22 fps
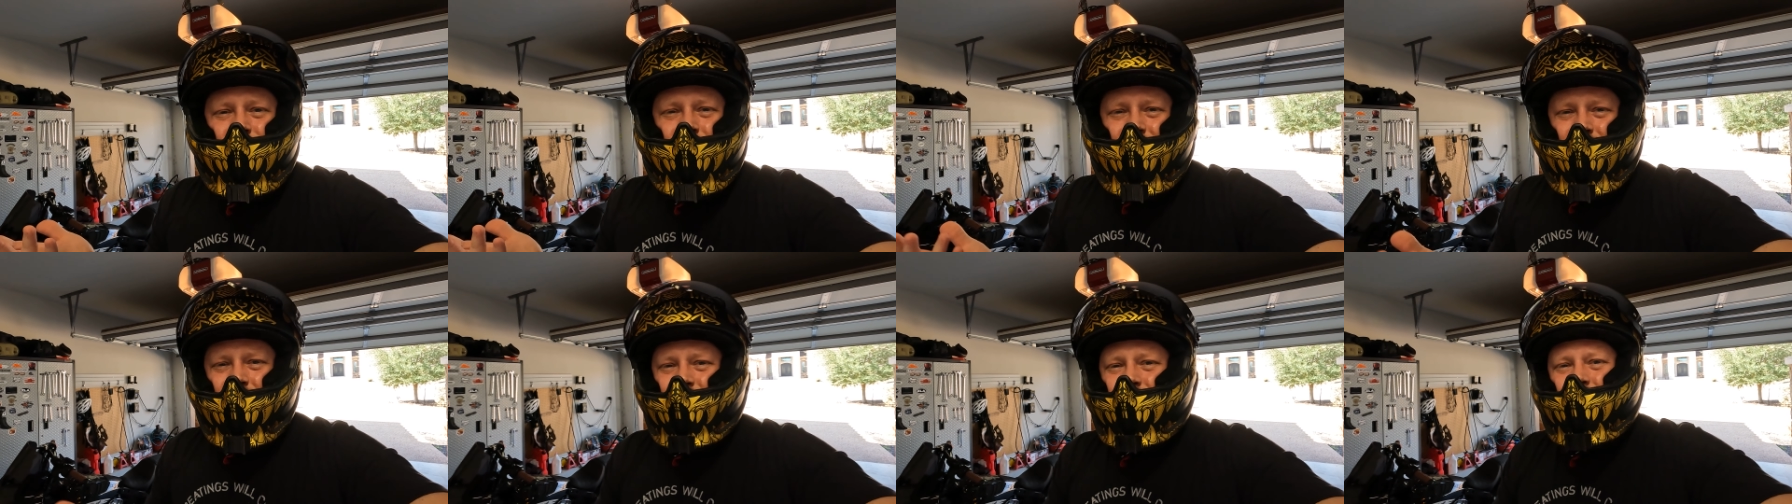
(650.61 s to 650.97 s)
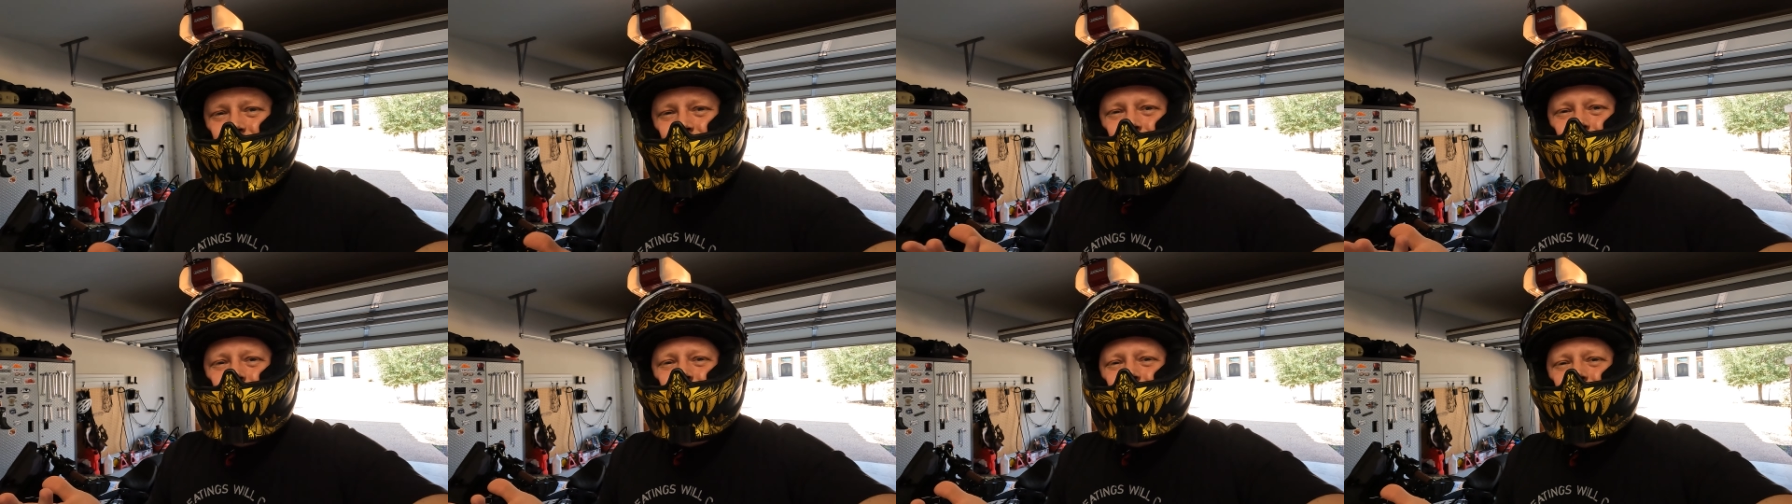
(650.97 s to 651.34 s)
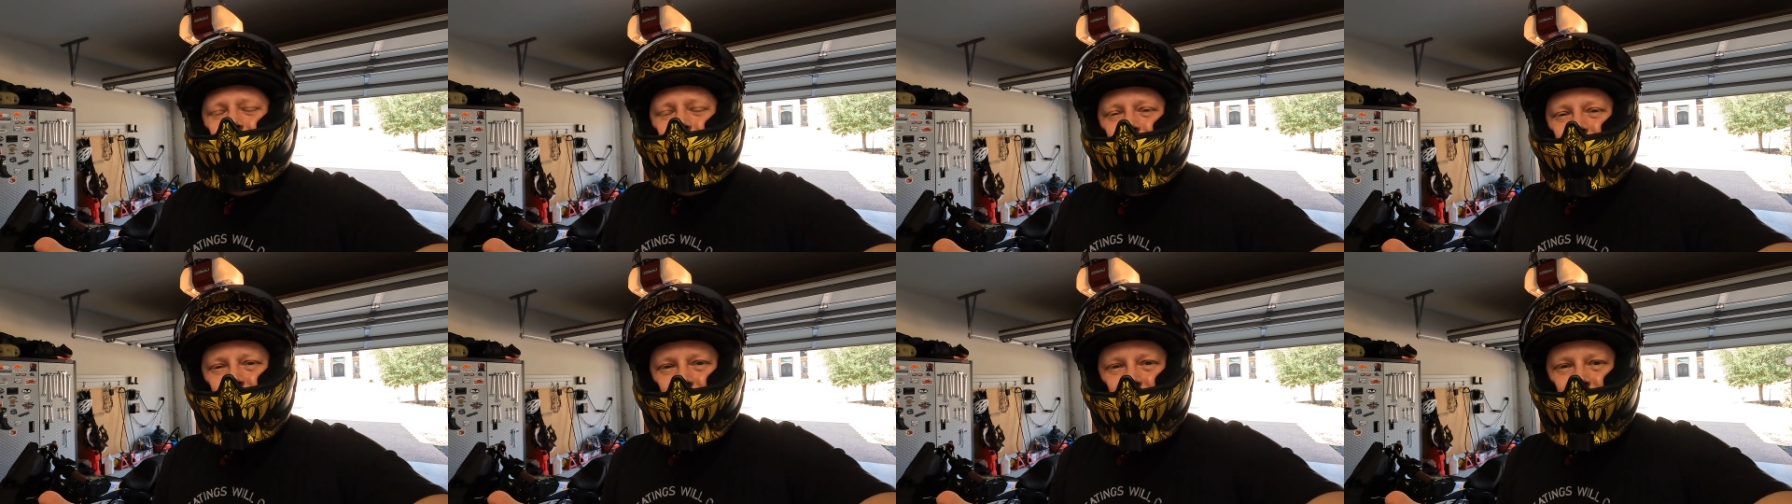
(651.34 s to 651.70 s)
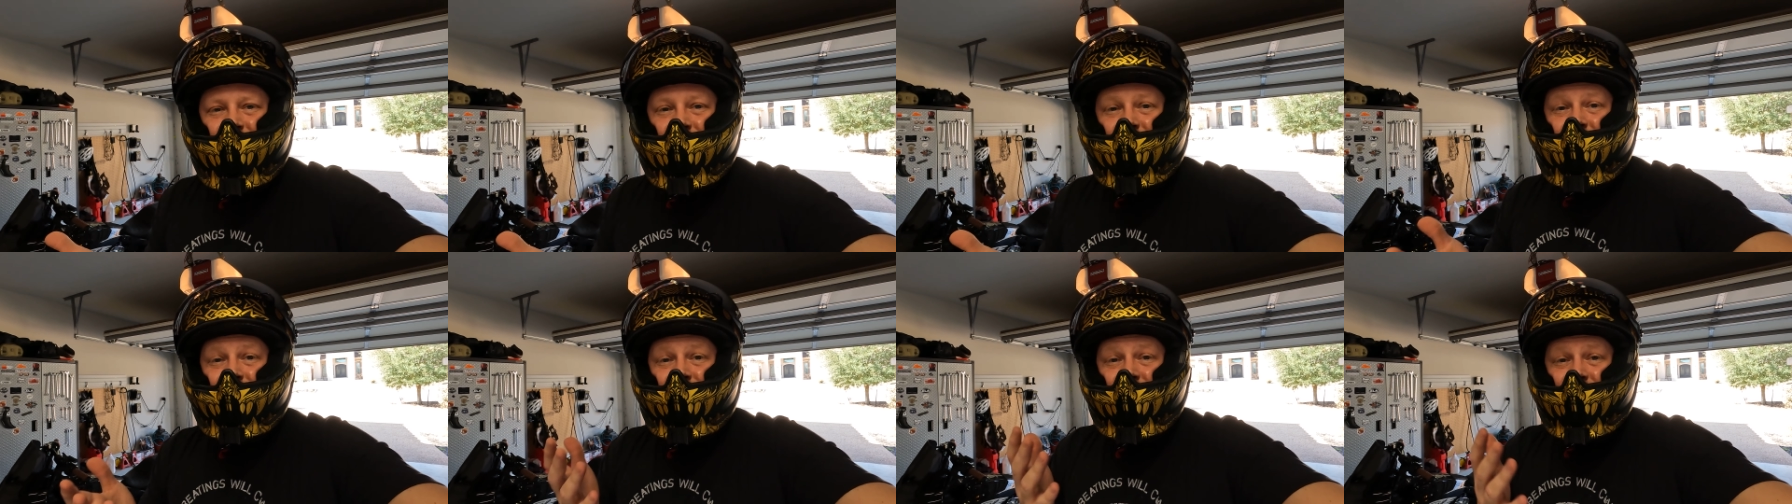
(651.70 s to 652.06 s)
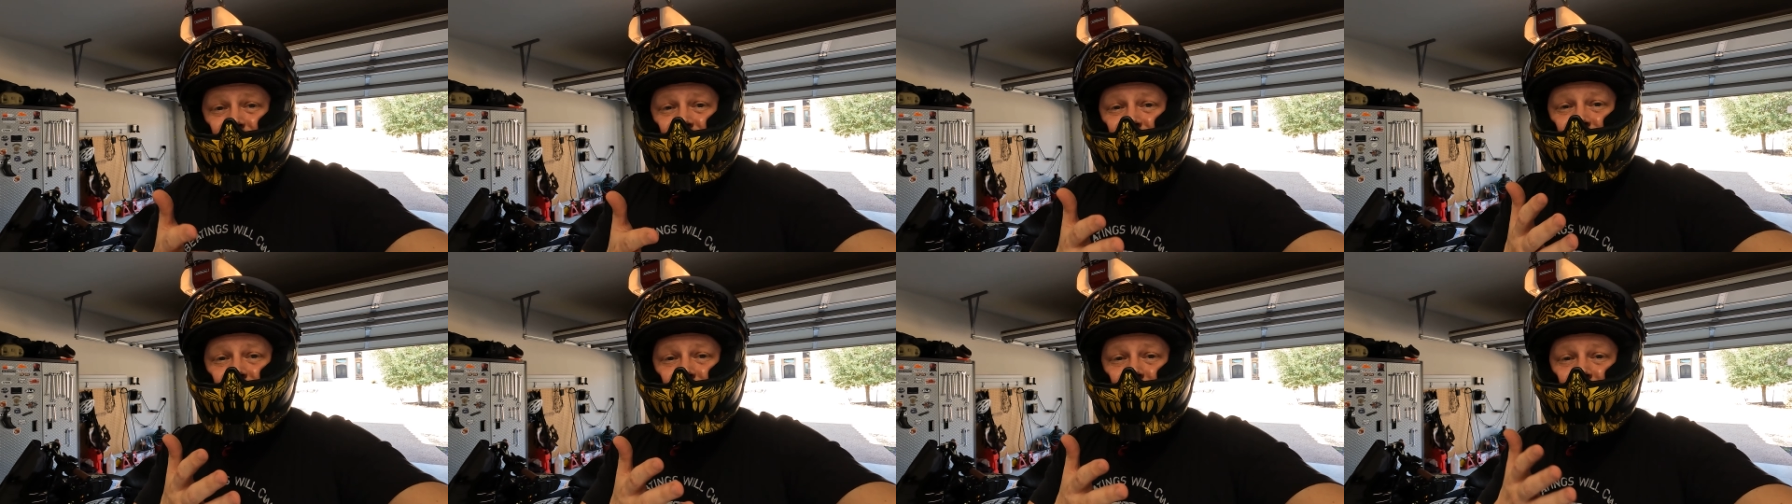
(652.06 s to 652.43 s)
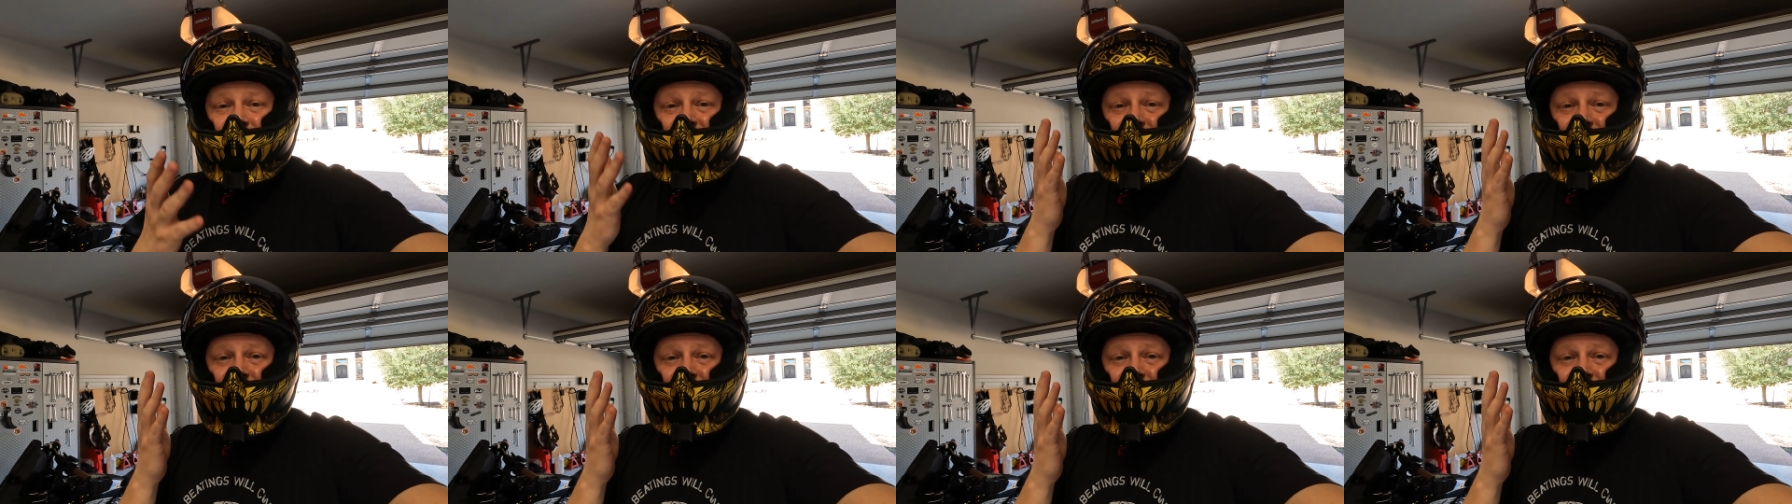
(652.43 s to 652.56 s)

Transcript: I couldn't hear anything. But this time,